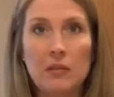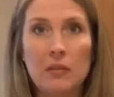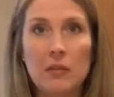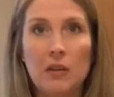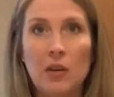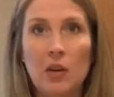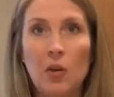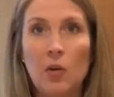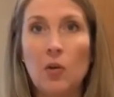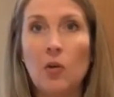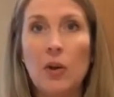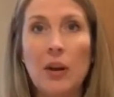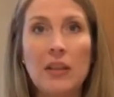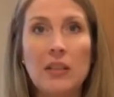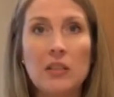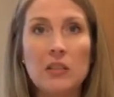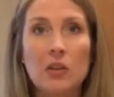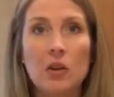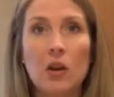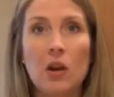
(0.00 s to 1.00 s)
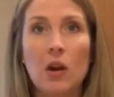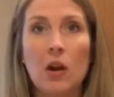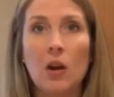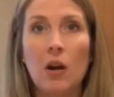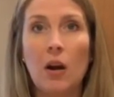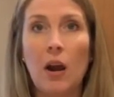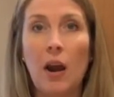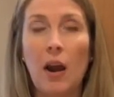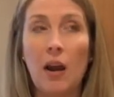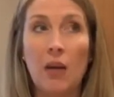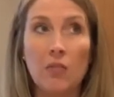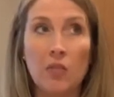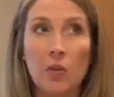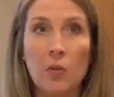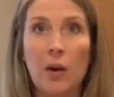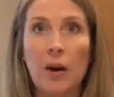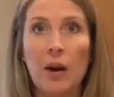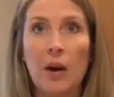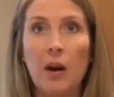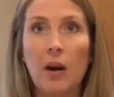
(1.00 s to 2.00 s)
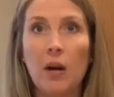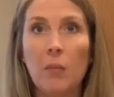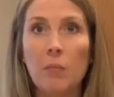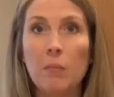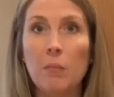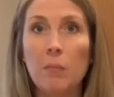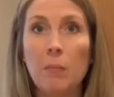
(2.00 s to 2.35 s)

You know, crates are everywhere.